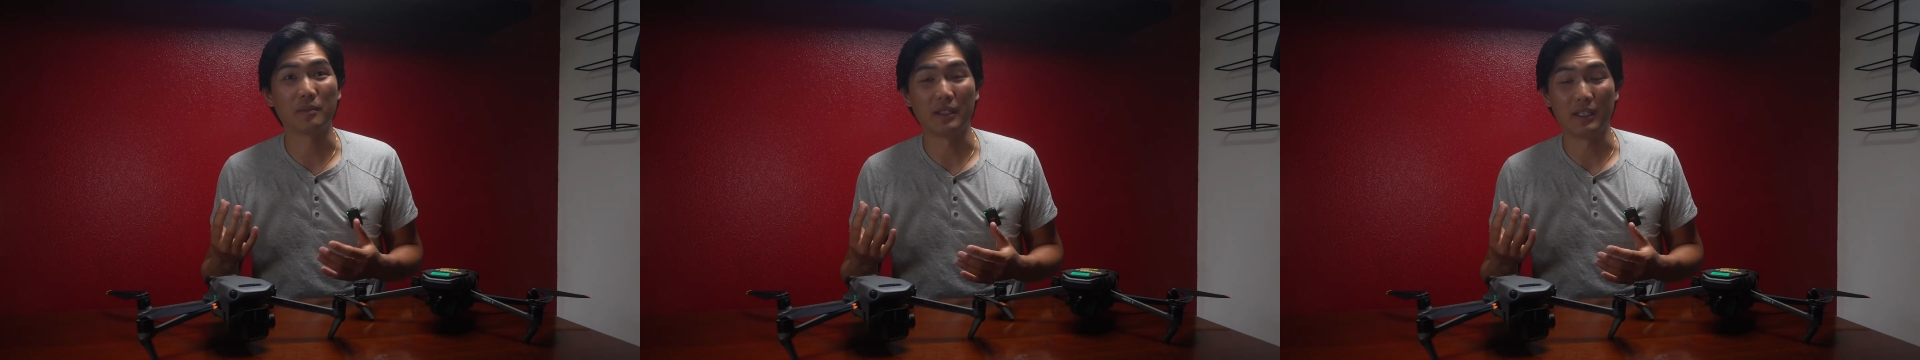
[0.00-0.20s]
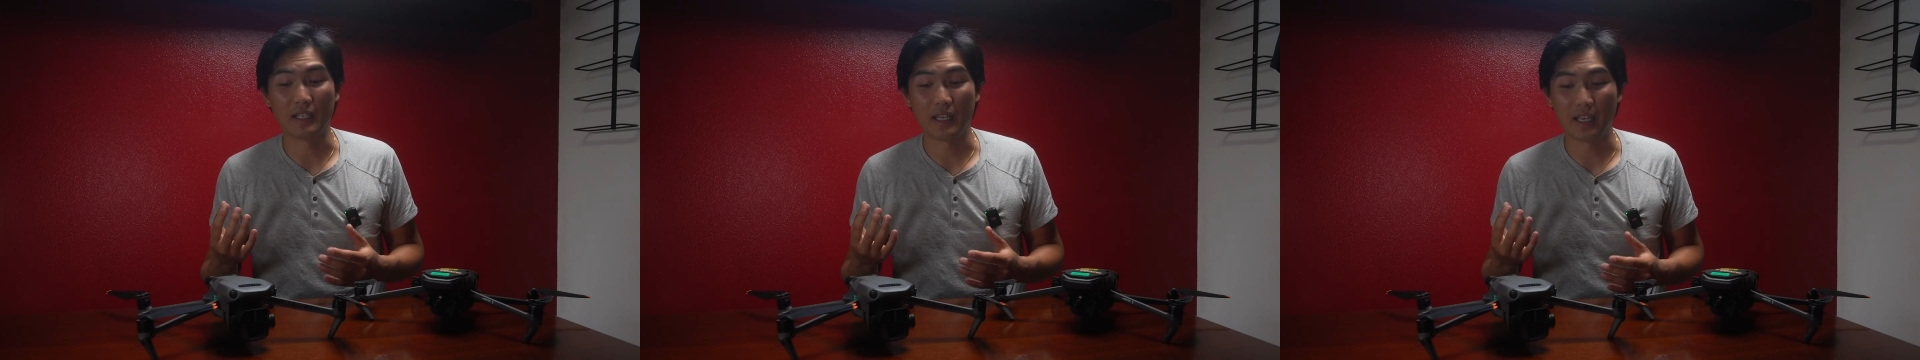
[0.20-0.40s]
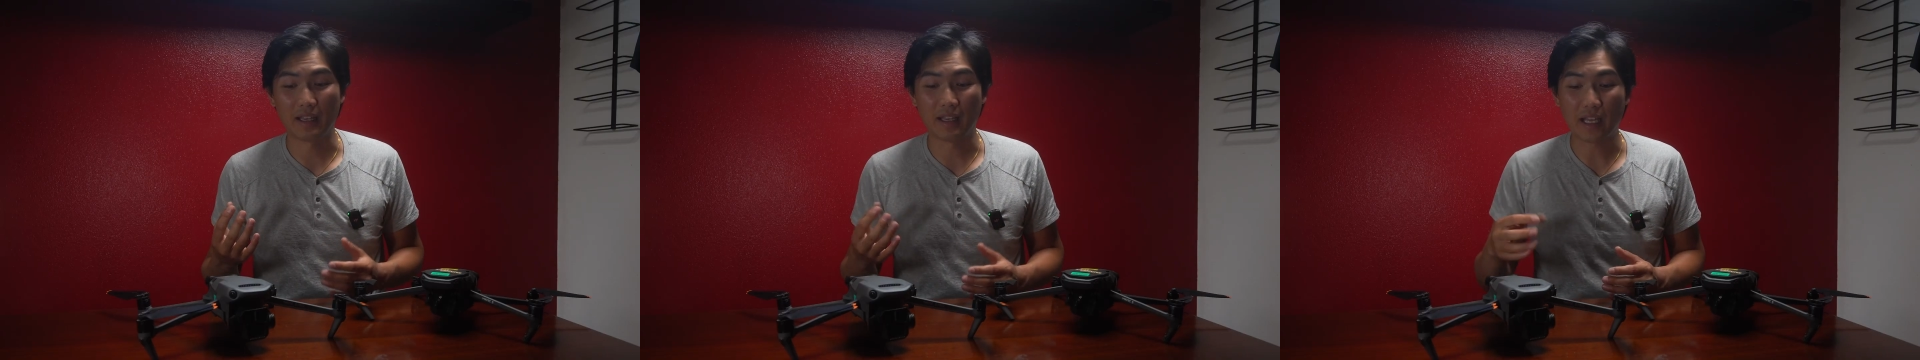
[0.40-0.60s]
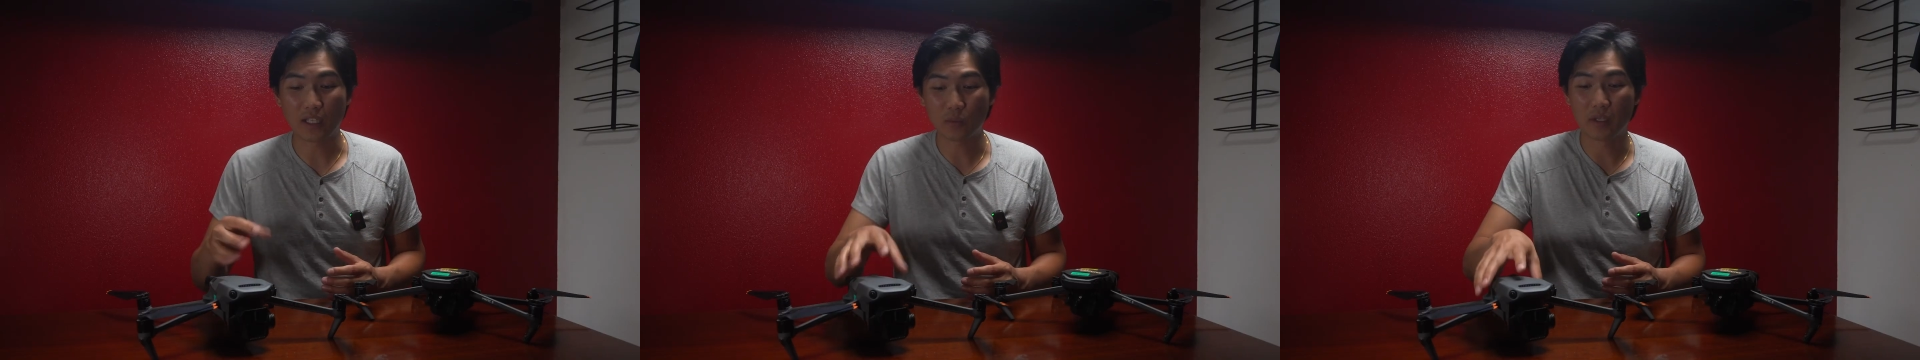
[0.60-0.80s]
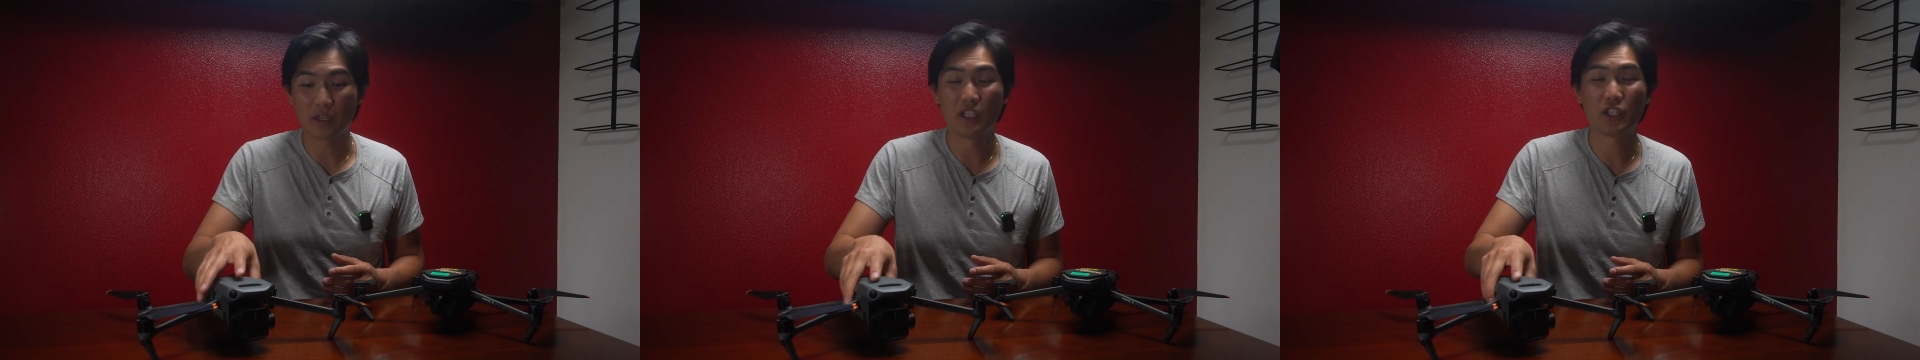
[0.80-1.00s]
me. And
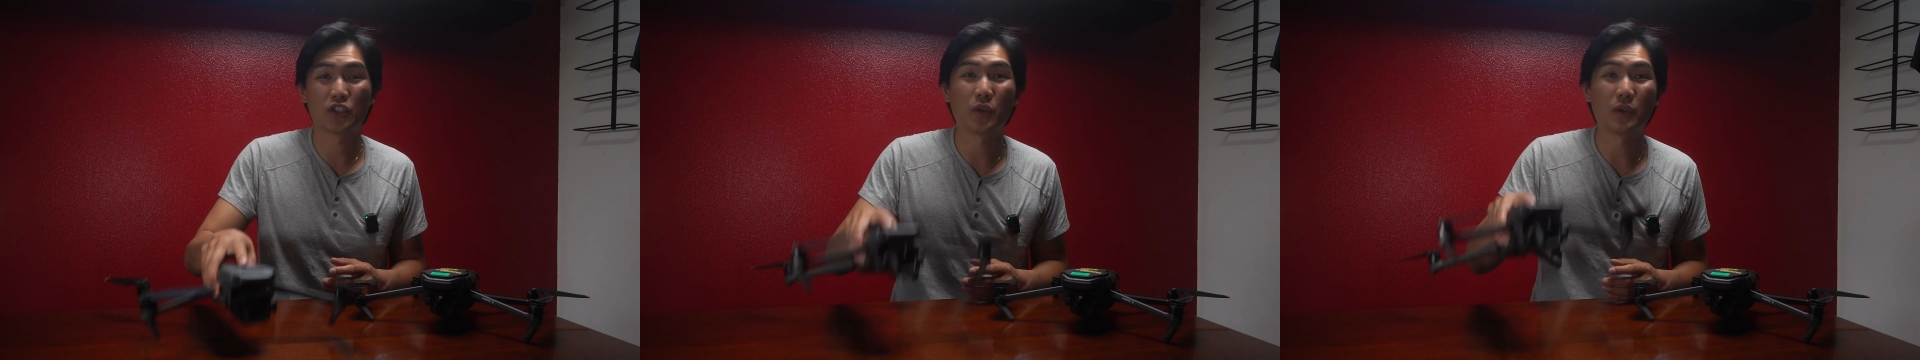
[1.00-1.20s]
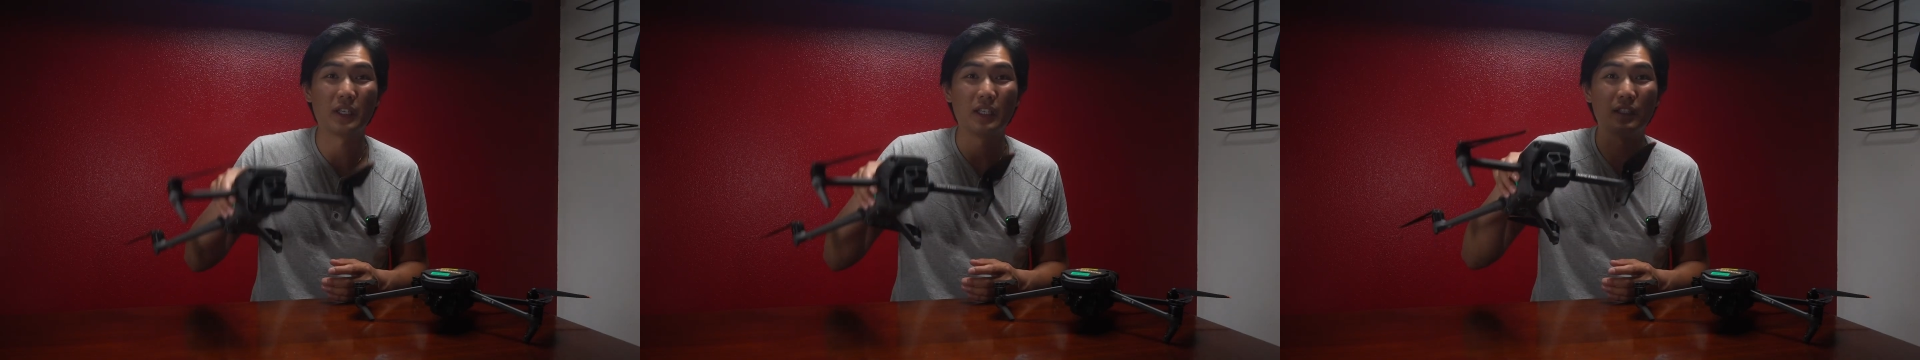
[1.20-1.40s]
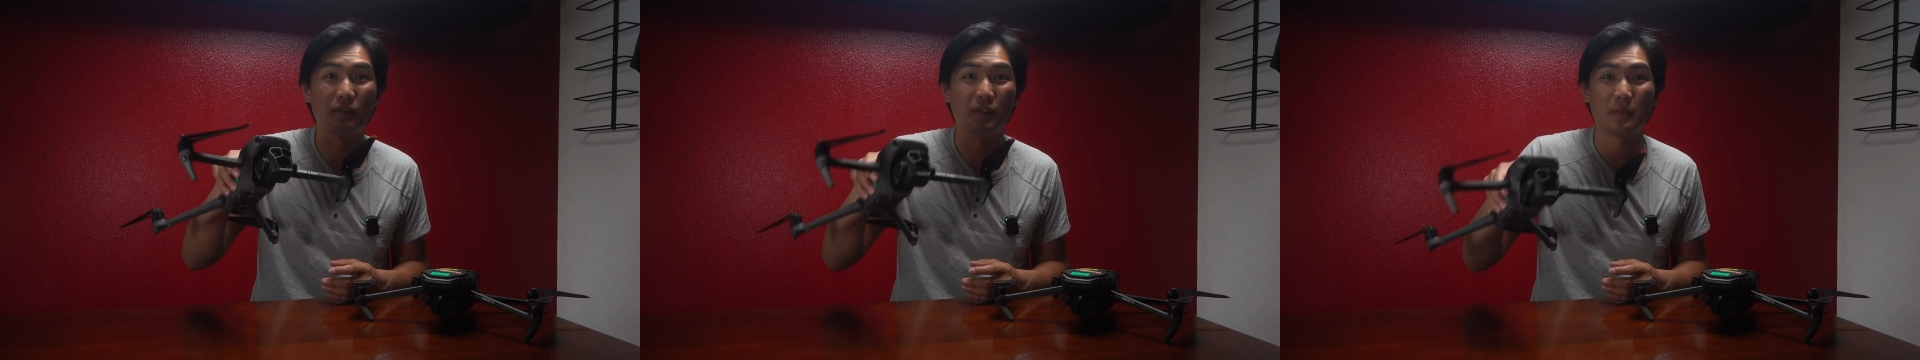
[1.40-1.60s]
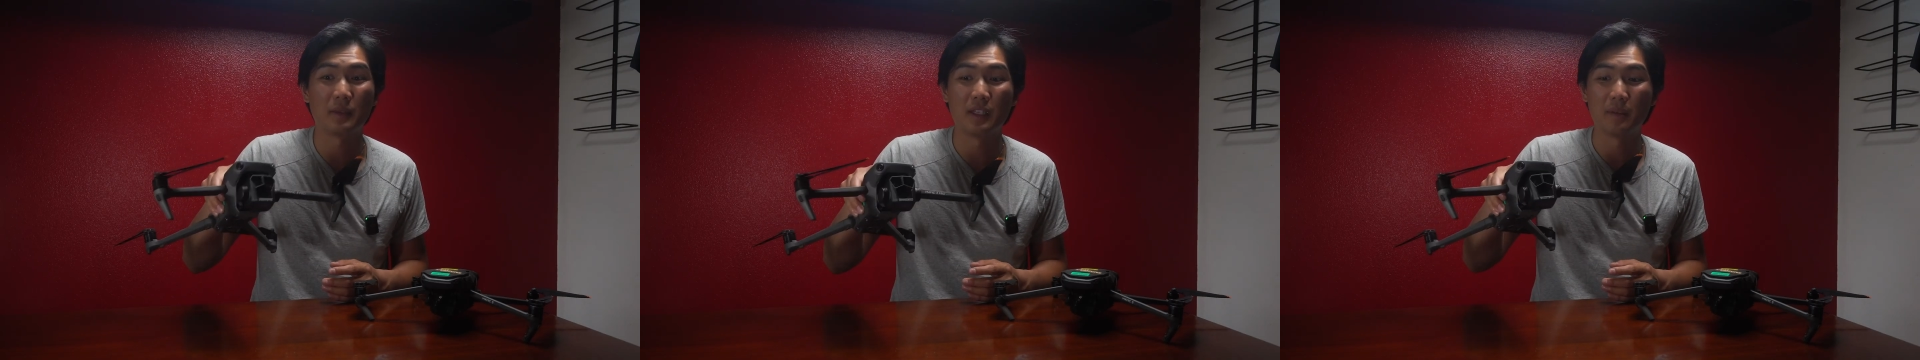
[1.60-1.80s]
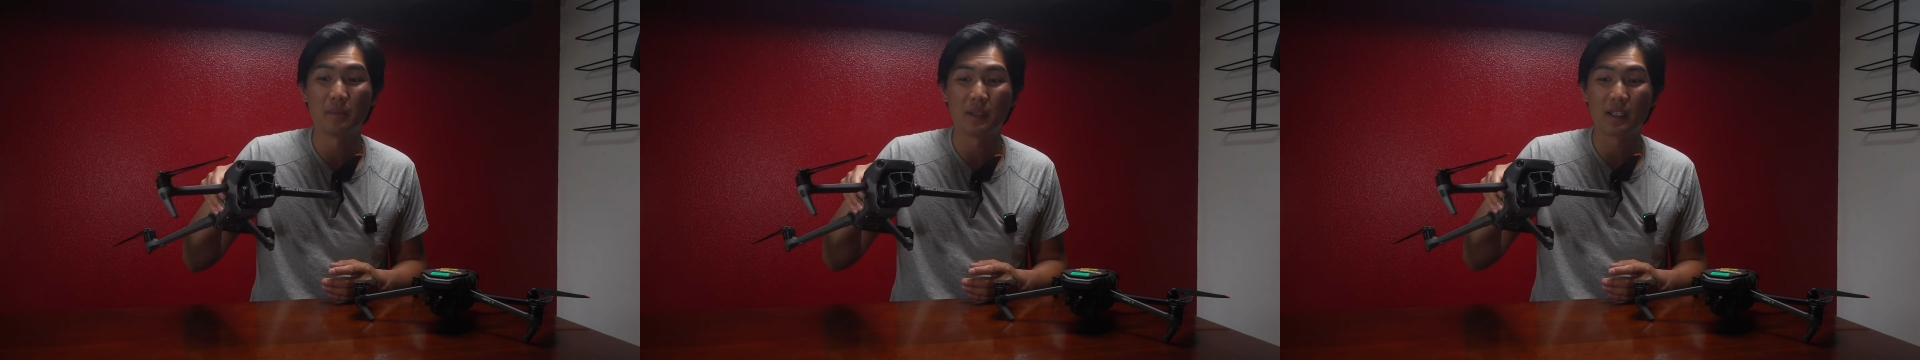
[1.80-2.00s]
that's what this drone is for
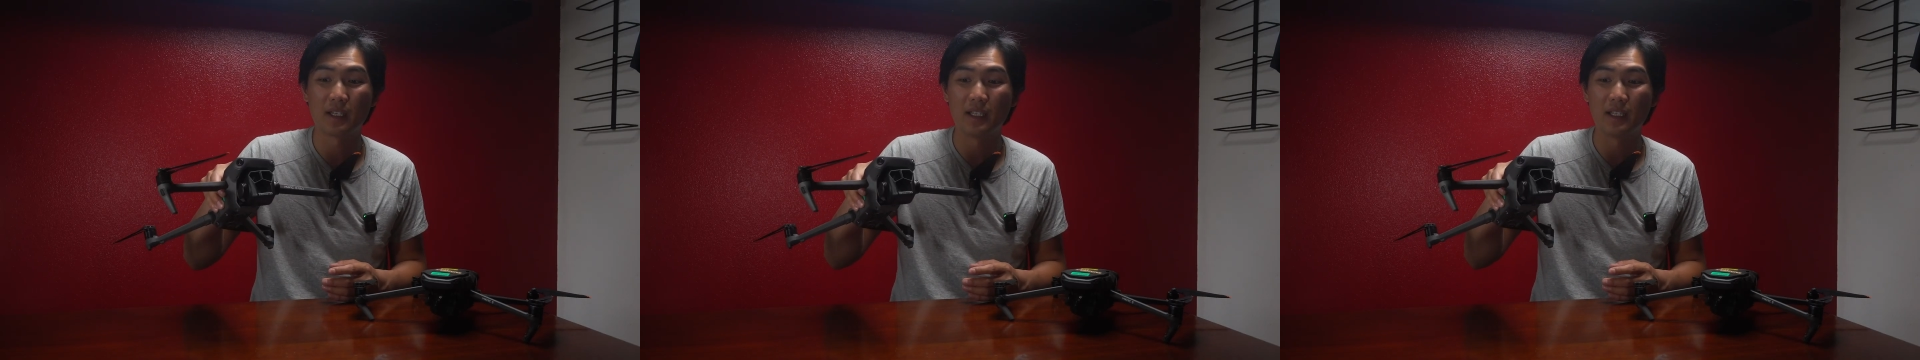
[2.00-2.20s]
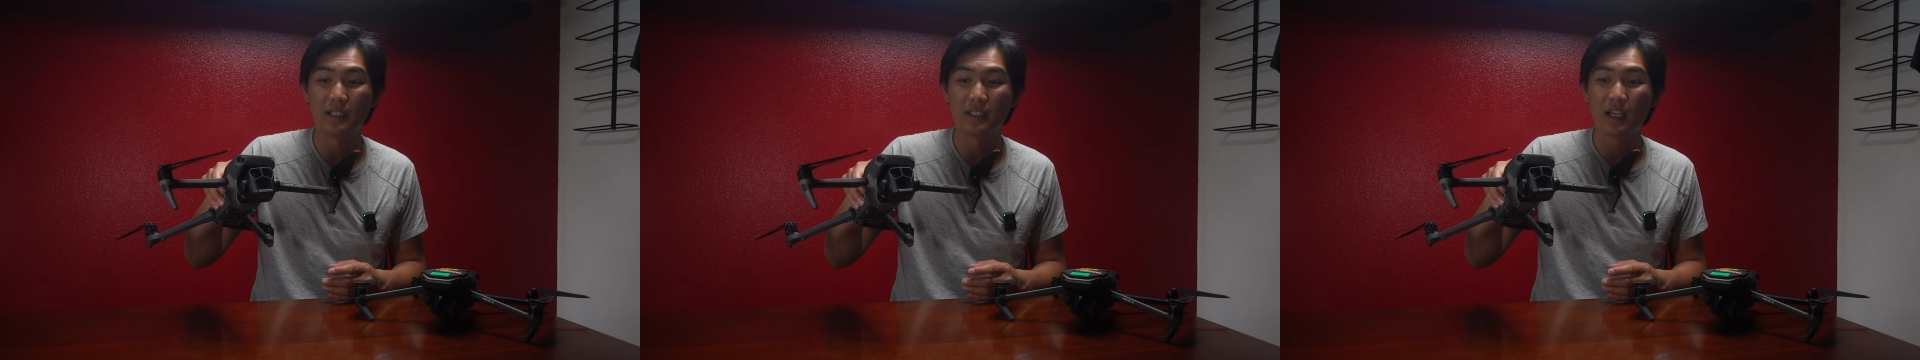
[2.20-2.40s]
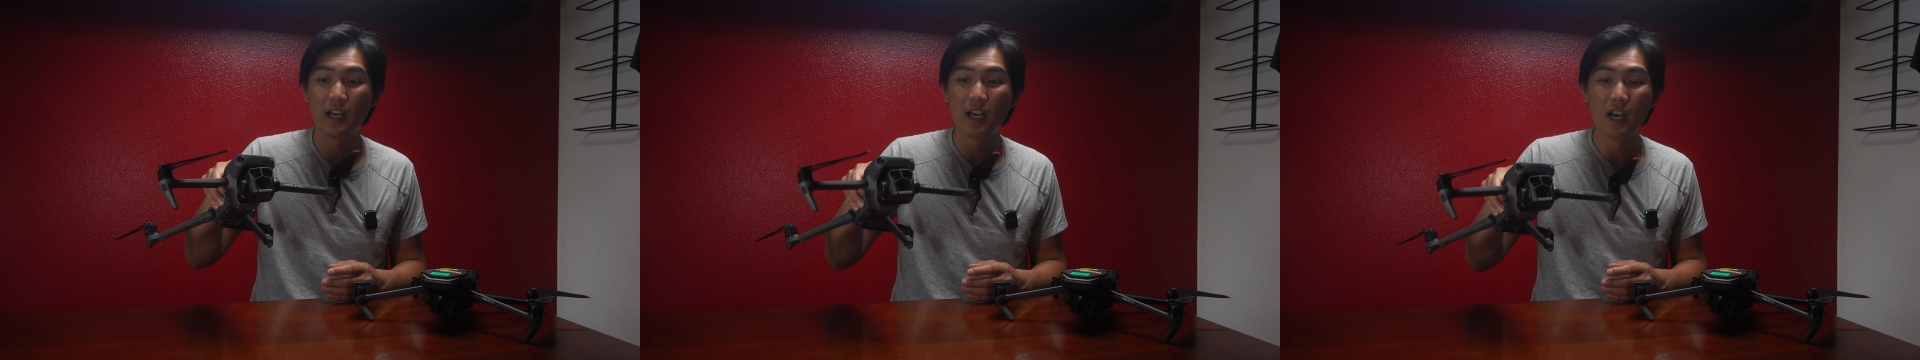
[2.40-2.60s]
me, because